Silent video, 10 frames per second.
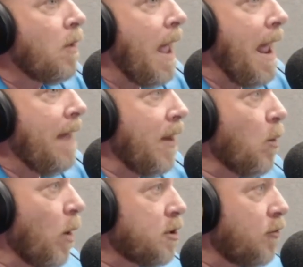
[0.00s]
Anthony
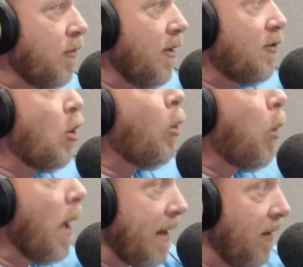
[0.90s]
Richardson's
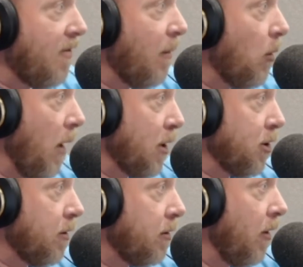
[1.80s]
quick
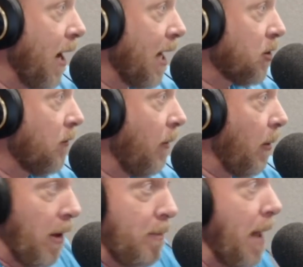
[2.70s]
assimilation to the National
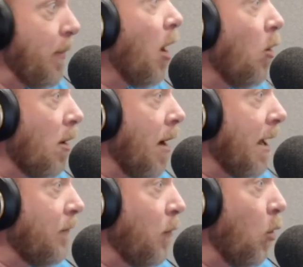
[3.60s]
Football League. Maybe I'll look
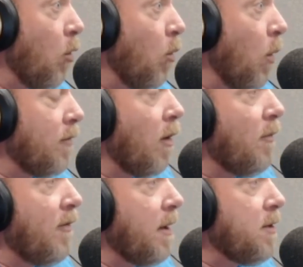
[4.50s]
like a fool when it's
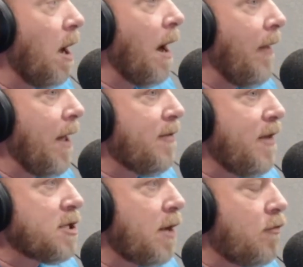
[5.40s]
all said and done. I think
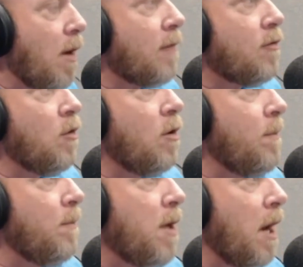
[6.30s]
CJ Stroud's a
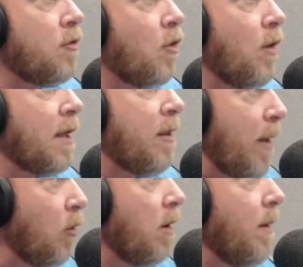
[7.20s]
little going to turn out to be a
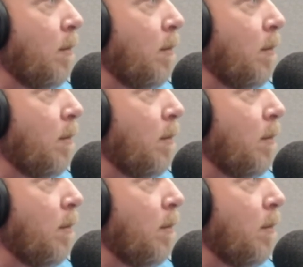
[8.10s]
little bit